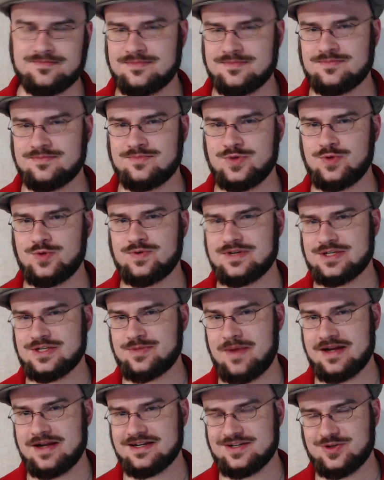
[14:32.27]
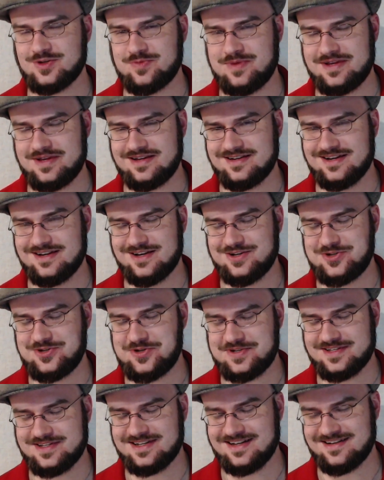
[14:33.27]
You would expect it to be
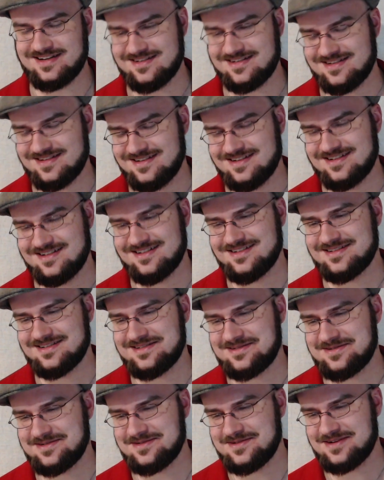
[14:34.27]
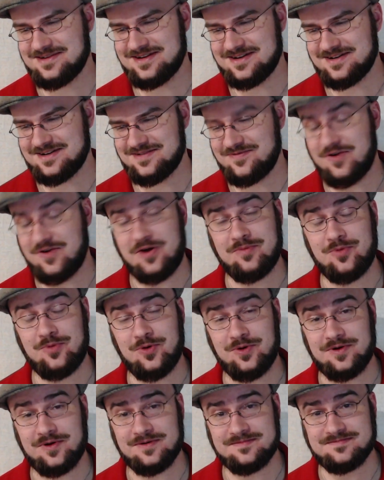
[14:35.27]
just a far
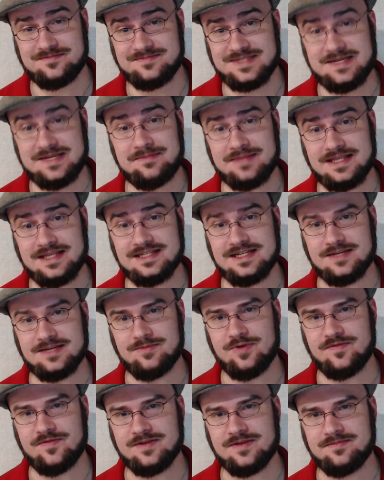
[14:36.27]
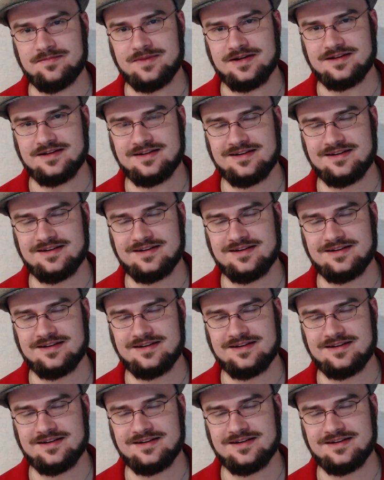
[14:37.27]
more simplistic movie, but